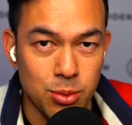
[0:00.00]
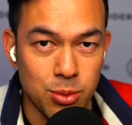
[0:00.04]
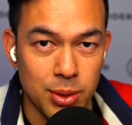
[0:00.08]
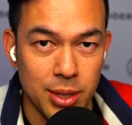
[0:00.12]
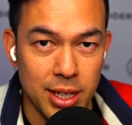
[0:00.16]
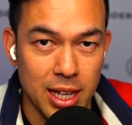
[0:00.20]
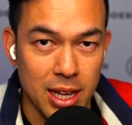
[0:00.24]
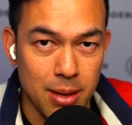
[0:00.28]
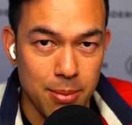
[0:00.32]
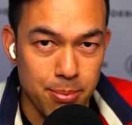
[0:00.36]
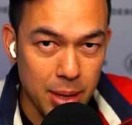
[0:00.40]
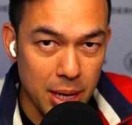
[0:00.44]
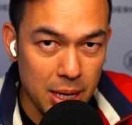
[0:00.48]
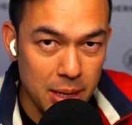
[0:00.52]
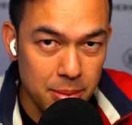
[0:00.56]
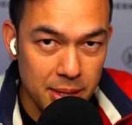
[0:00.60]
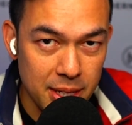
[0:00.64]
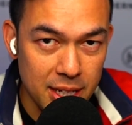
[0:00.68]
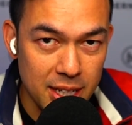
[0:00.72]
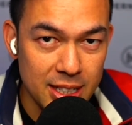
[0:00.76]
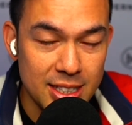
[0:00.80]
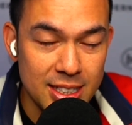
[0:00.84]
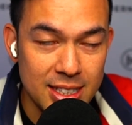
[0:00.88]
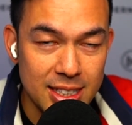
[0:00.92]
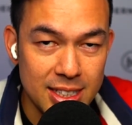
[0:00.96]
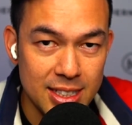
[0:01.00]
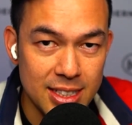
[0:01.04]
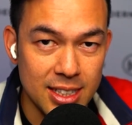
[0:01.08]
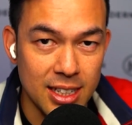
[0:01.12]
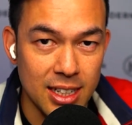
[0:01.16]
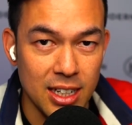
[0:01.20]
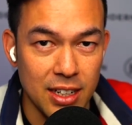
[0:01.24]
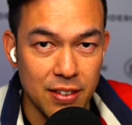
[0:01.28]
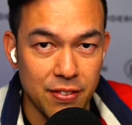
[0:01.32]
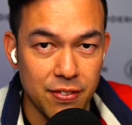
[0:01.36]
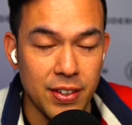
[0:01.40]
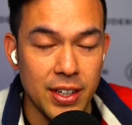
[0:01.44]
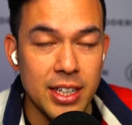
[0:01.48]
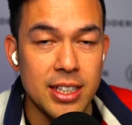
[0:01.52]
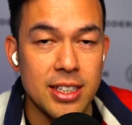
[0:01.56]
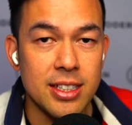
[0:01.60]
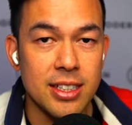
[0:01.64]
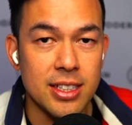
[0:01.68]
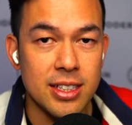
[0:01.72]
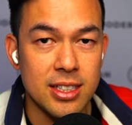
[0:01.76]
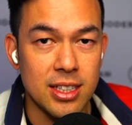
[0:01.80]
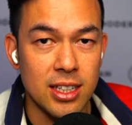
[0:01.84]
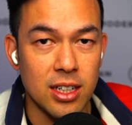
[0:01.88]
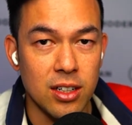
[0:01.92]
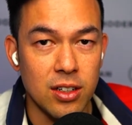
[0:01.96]
where that baby consistently feeds
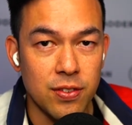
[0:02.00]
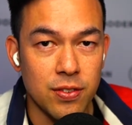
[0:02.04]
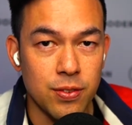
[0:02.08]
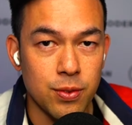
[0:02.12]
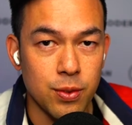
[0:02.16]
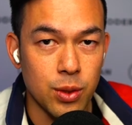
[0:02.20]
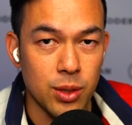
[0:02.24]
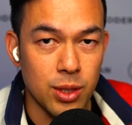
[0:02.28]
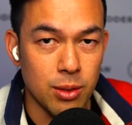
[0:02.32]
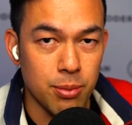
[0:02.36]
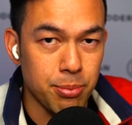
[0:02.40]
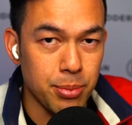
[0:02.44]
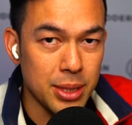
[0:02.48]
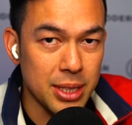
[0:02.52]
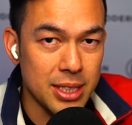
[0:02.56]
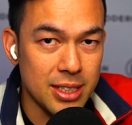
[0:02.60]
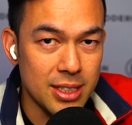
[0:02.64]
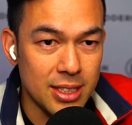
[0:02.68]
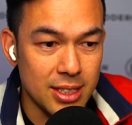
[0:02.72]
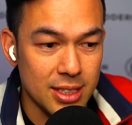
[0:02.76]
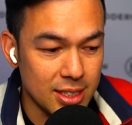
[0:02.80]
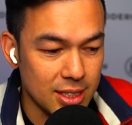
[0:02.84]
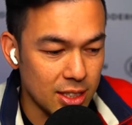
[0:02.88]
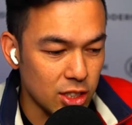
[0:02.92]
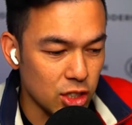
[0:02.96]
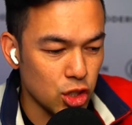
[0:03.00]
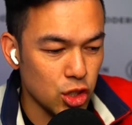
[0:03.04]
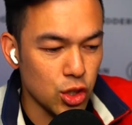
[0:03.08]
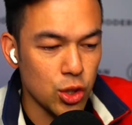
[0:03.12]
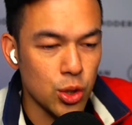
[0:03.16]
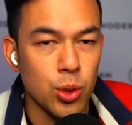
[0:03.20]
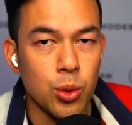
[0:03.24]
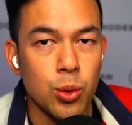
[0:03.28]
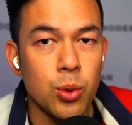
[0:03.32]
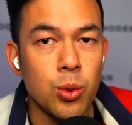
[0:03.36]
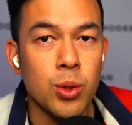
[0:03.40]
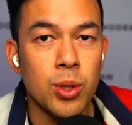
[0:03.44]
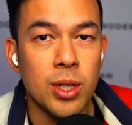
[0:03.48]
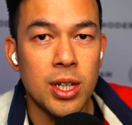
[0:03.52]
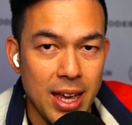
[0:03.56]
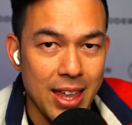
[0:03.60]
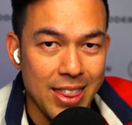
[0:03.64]
itself, or the business is you,